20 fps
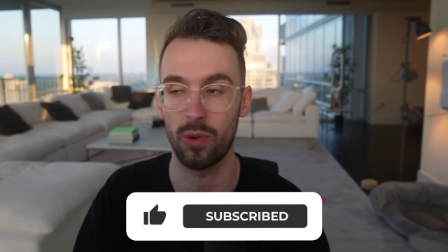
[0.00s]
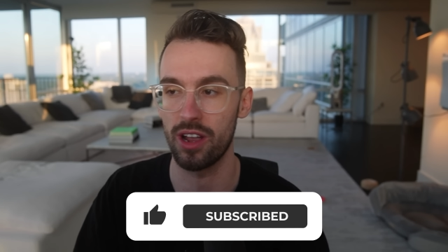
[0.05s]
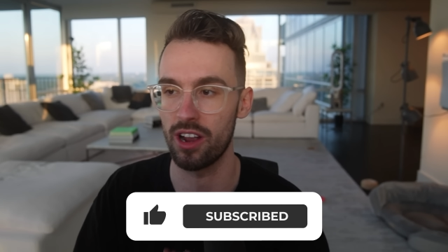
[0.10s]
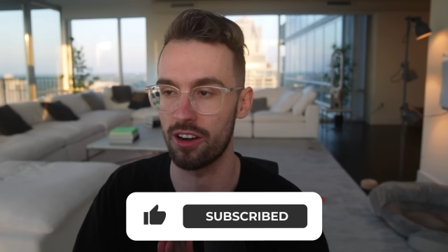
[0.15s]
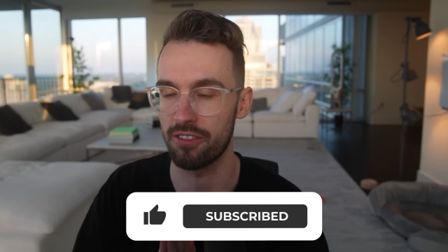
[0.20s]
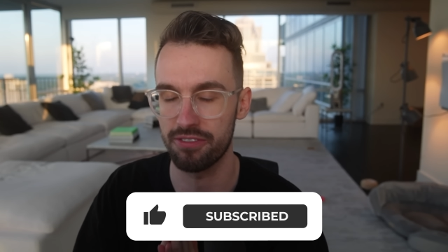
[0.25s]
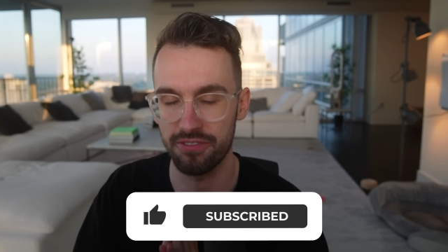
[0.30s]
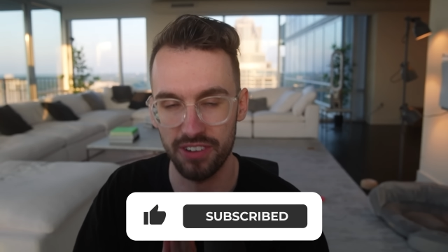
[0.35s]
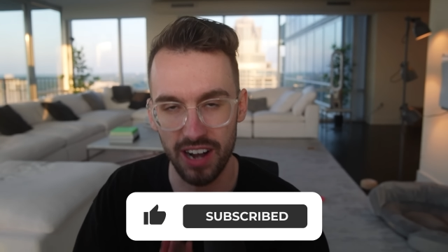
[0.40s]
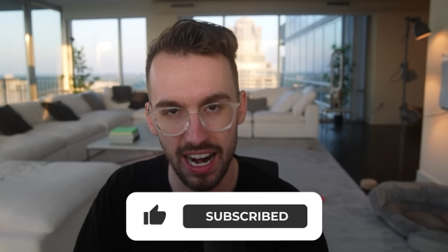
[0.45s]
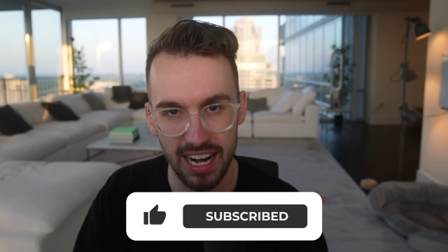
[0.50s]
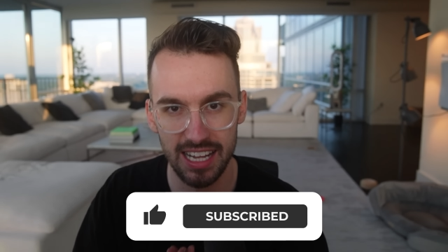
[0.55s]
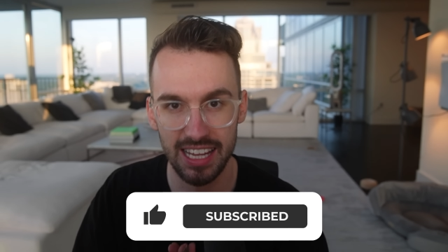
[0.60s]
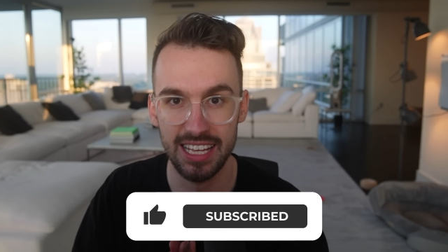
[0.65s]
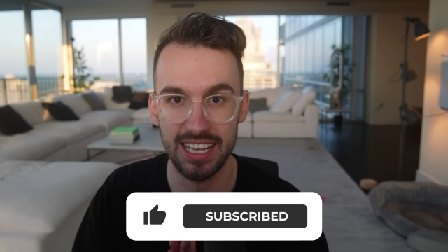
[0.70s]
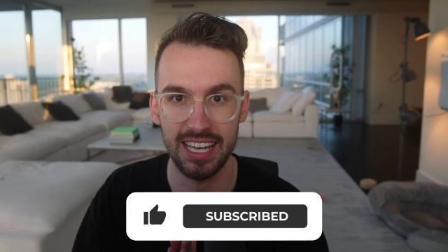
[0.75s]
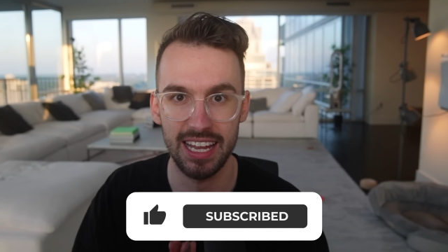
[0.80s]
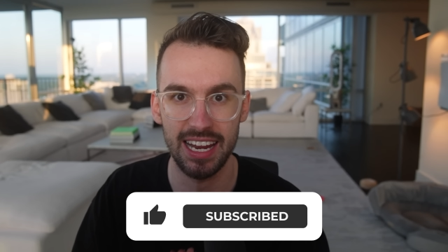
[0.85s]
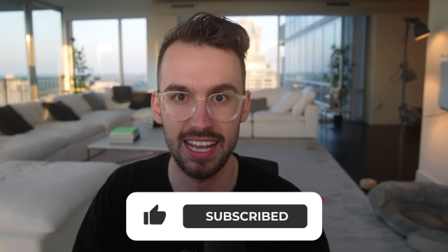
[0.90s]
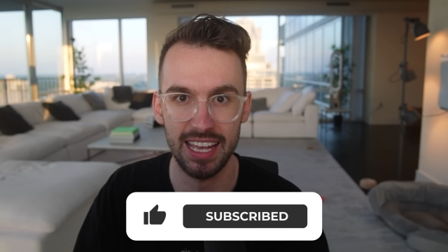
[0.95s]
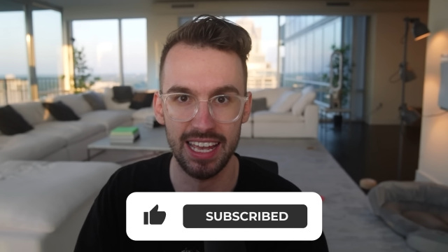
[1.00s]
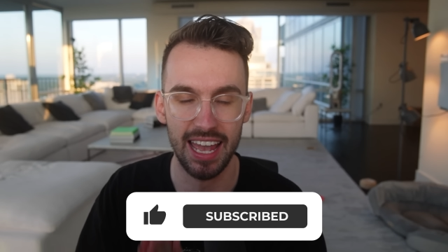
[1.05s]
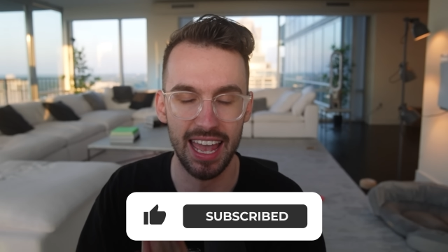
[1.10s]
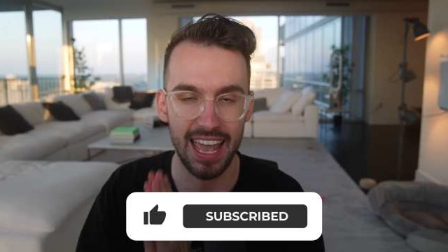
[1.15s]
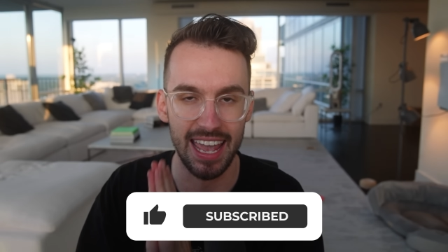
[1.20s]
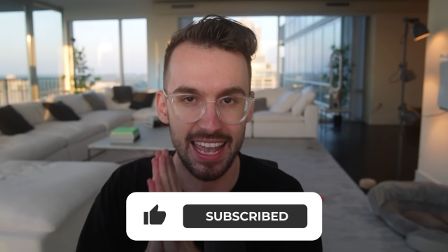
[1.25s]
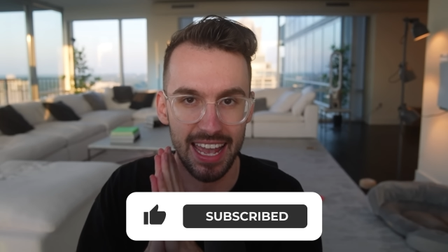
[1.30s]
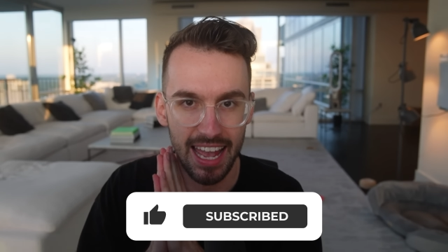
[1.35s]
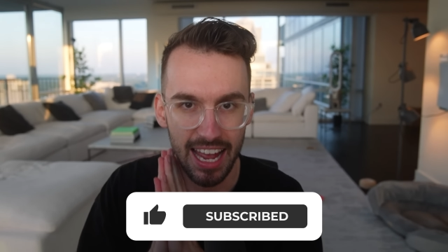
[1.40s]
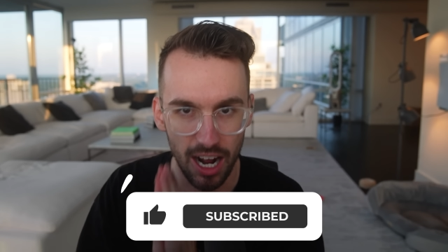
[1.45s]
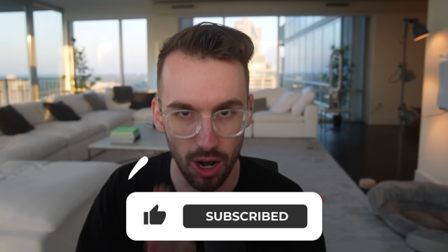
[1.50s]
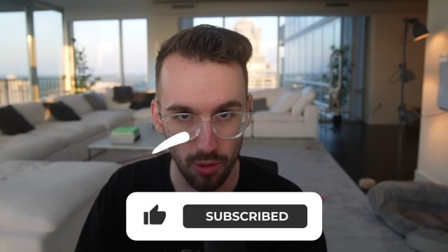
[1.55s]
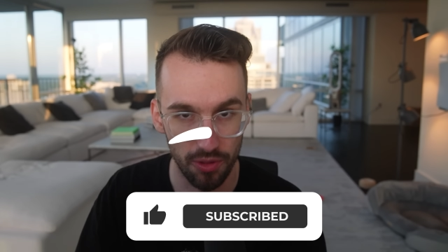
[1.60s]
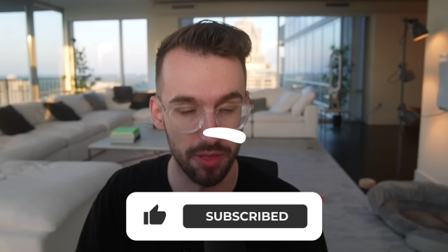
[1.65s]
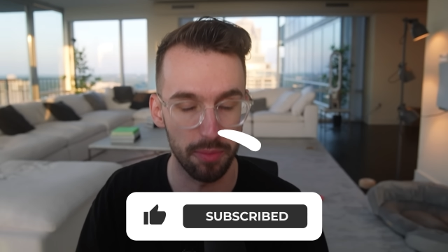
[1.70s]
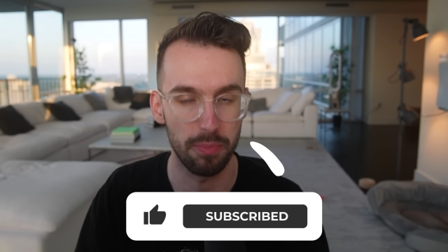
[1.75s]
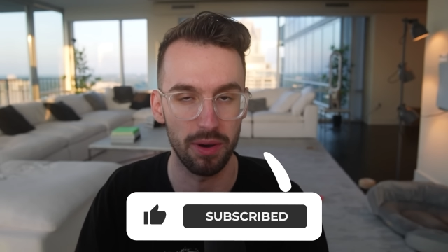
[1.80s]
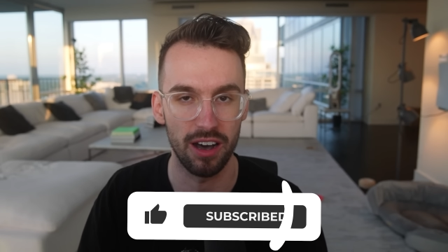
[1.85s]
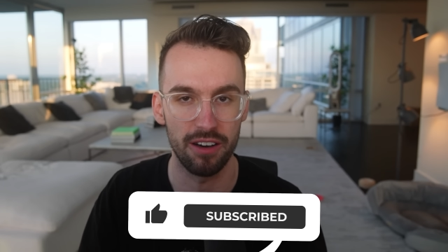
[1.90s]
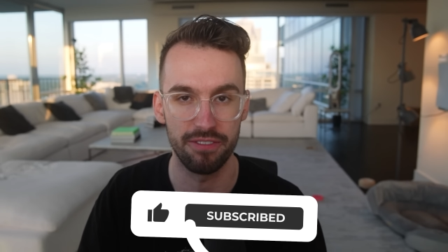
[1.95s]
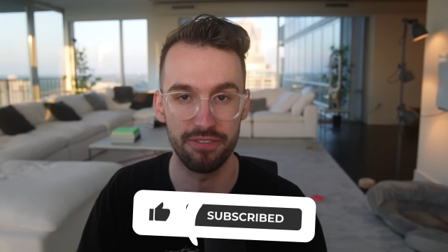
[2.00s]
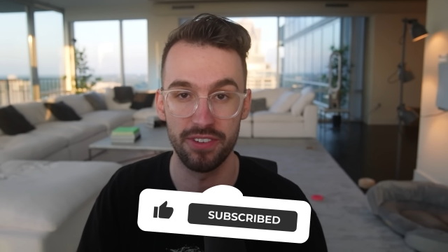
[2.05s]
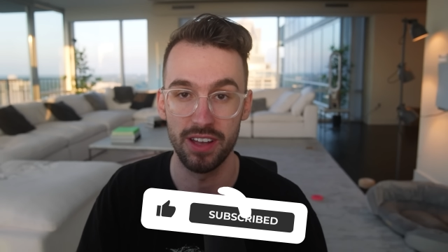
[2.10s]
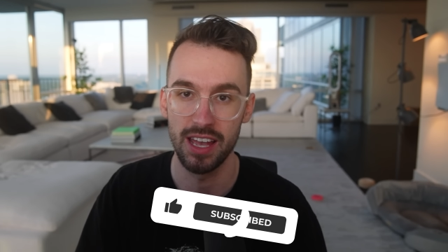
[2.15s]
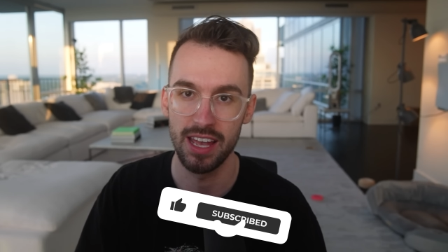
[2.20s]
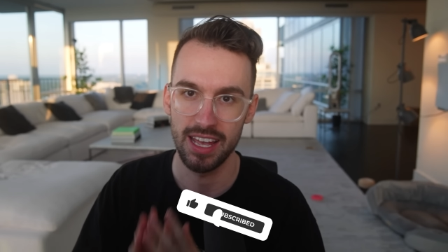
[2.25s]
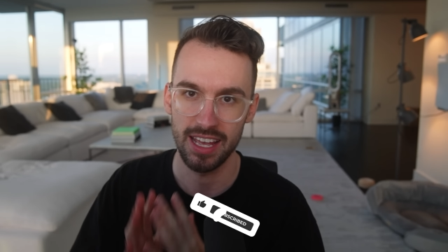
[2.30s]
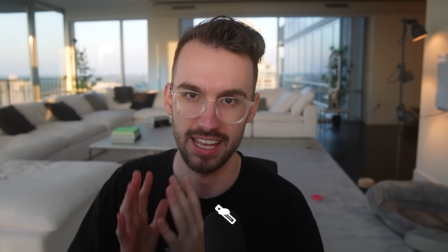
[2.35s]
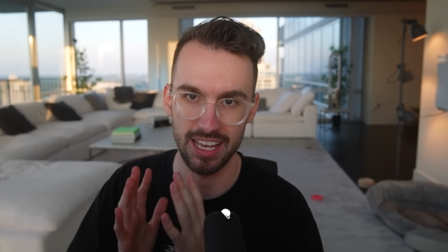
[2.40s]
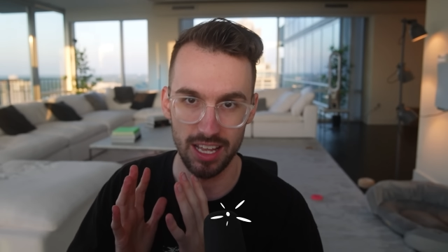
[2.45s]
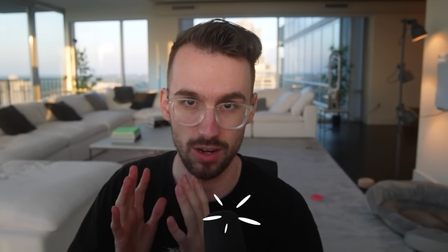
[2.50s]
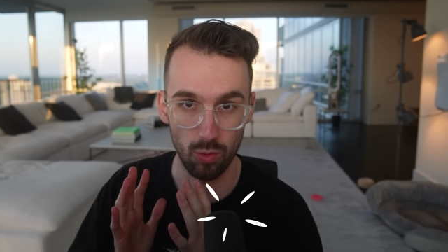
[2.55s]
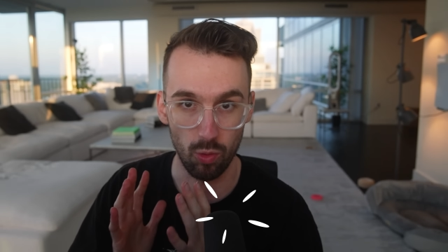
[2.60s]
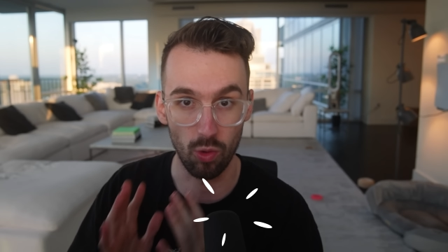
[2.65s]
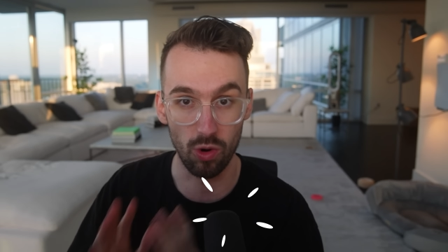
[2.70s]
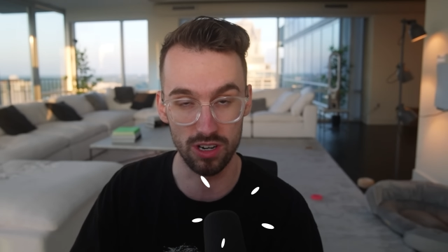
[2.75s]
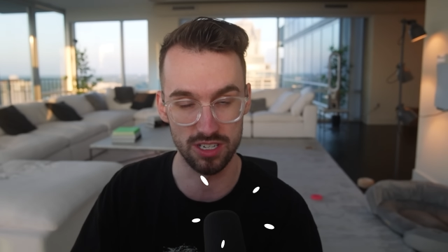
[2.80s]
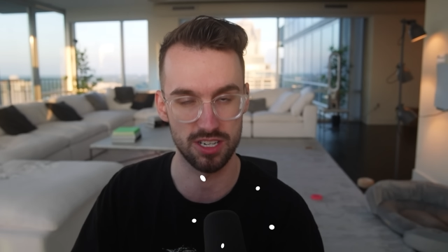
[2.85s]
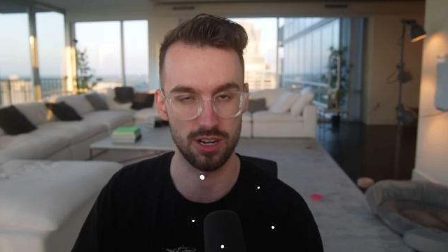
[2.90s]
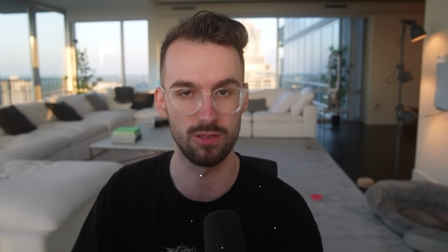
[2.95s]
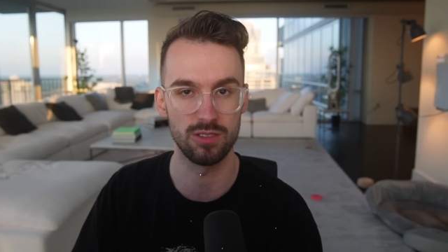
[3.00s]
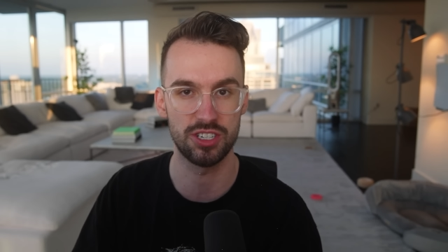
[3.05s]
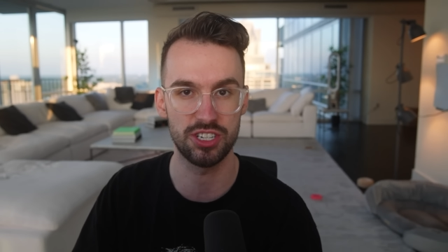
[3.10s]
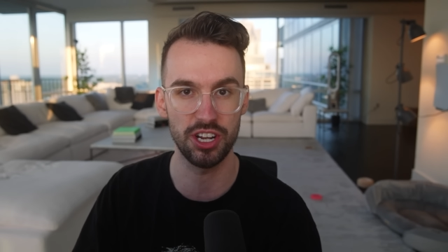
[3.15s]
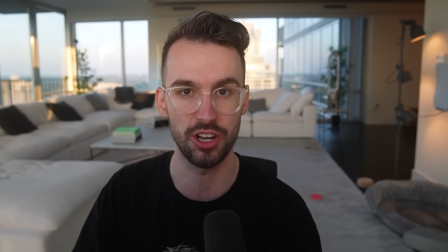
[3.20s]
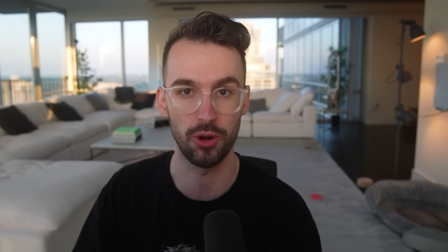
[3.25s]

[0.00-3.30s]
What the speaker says: we are finally getting a health buff in Warzone